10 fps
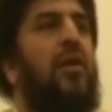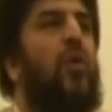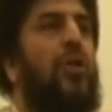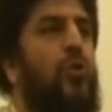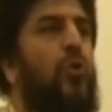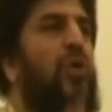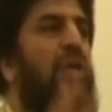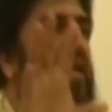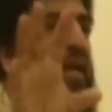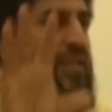where you
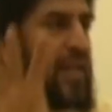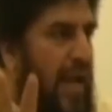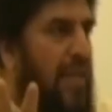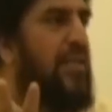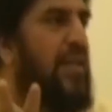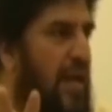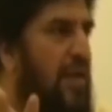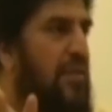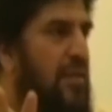will get the idea